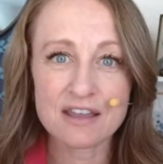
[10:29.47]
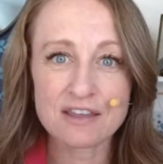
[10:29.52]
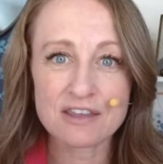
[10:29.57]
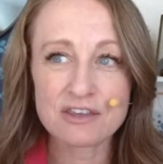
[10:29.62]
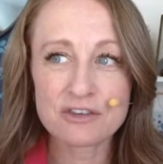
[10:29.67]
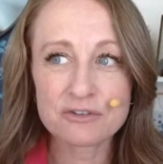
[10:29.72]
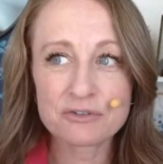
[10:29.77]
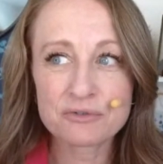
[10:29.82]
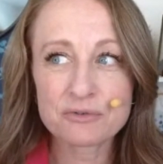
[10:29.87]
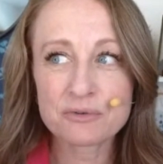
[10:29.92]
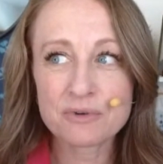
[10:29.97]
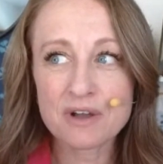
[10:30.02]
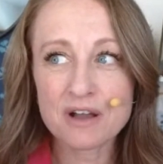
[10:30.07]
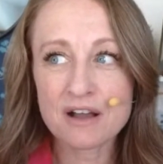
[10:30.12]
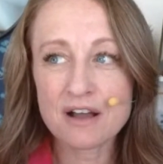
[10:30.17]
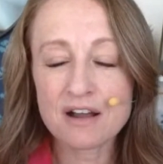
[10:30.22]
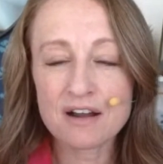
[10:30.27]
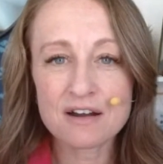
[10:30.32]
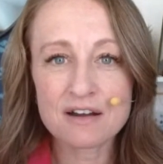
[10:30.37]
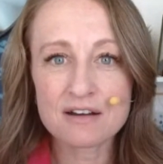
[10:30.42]
You
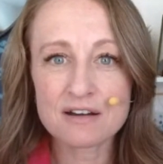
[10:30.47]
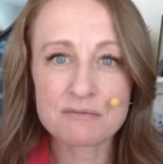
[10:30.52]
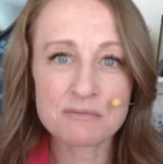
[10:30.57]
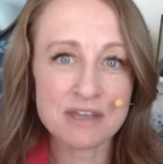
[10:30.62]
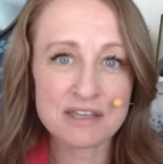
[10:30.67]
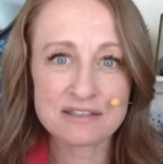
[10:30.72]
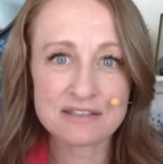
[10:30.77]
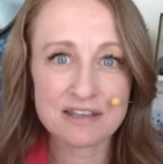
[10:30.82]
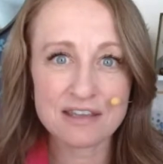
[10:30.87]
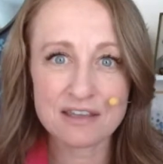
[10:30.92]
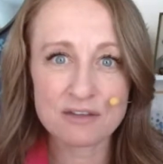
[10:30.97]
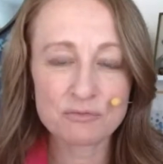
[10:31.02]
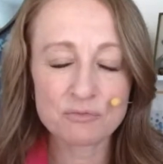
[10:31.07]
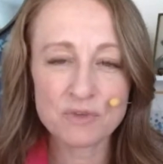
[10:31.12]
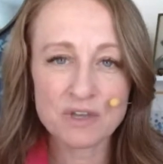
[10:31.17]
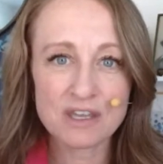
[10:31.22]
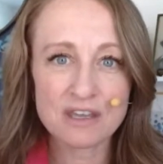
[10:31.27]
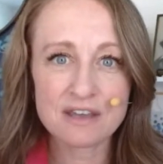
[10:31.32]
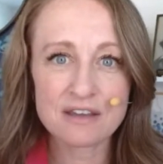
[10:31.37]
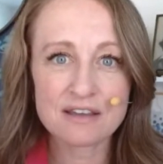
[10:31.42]
are amazing, and
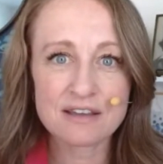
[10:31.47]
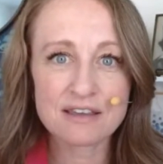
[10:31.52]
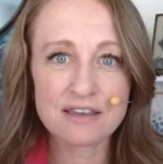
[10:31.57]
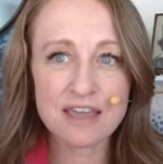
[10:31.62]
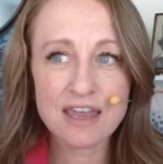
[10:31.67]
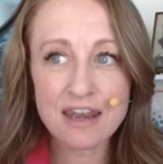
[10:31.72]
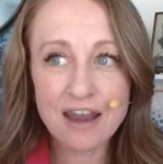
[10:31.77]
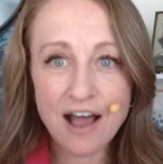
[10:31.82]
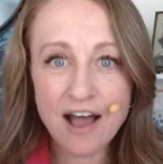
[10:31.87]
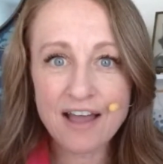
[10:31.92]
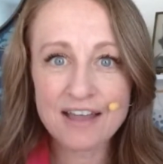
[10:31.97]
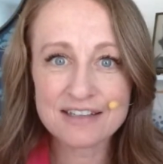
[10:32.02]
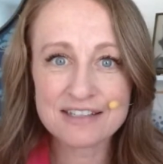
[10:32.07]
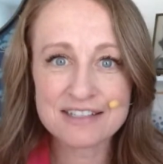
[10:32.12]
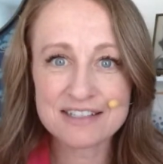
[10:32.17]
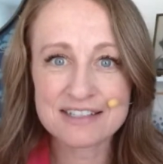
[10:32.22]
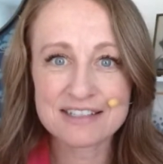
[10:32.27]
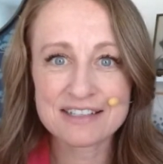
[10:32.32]
we cannot